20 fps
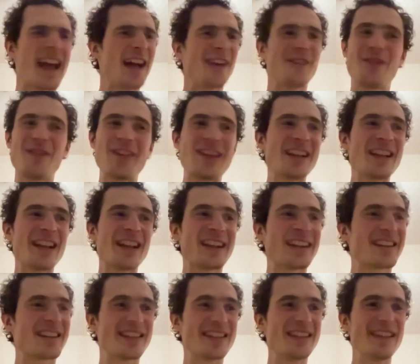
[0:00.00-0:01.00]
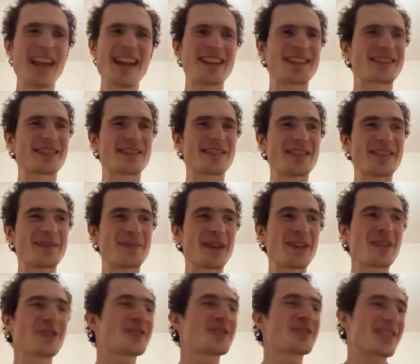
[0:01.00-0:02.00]
I feel like, yes,
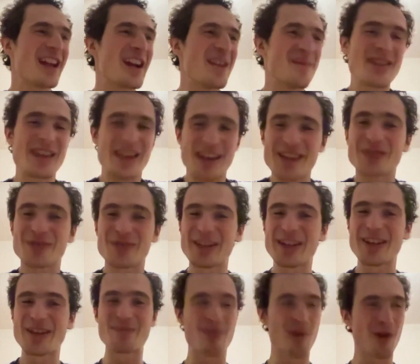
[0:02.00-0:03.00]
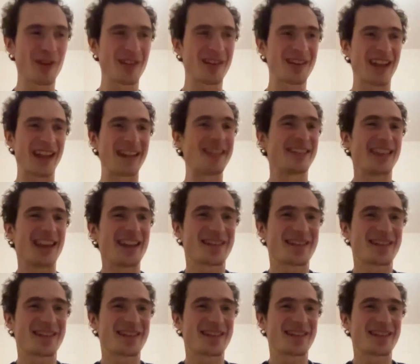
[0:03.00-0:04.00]
because climbing is really important, and
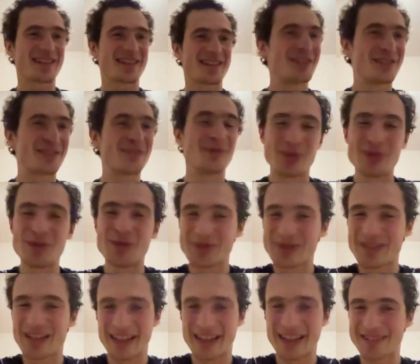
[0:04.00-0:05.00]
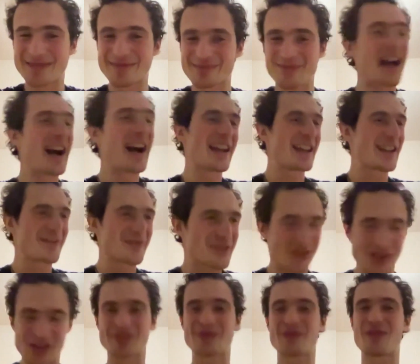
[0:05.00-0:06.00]
that certain route that I have
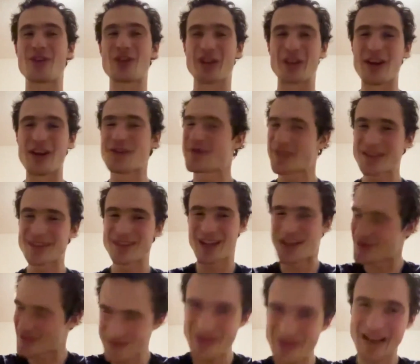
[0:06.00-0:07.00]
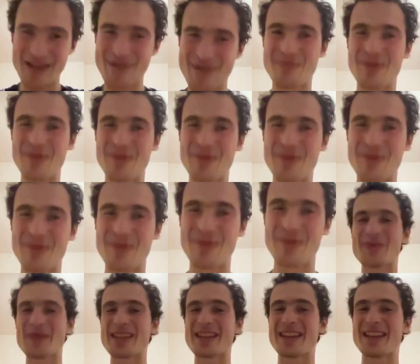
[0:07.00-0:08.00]
just fallen off is like really important to
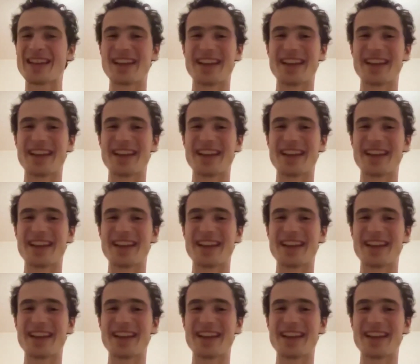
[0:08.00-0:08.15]
me.